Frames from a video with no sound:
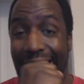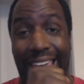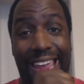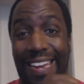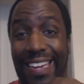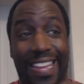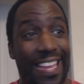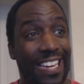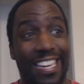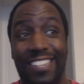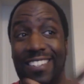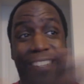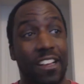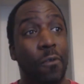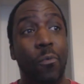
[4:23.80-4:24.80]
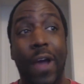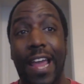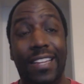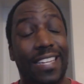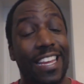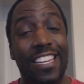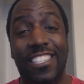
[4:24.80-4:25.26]
And in some
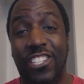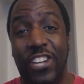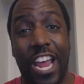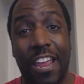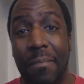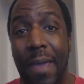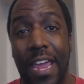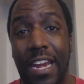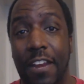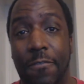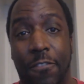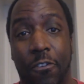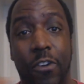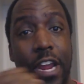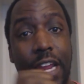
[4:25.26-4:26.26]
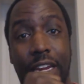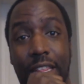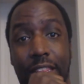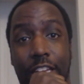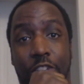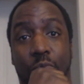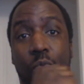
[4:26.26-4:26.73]
ways, he's checkmated Farid
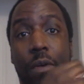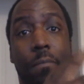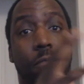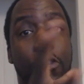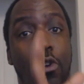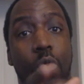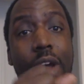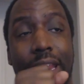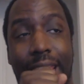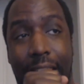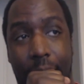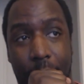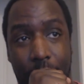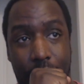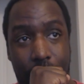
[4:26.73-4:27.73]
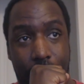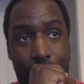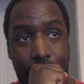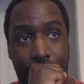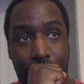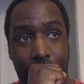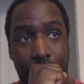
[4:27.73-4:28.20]
in this with doing that,
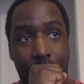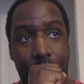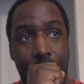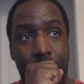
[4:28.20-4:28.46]
because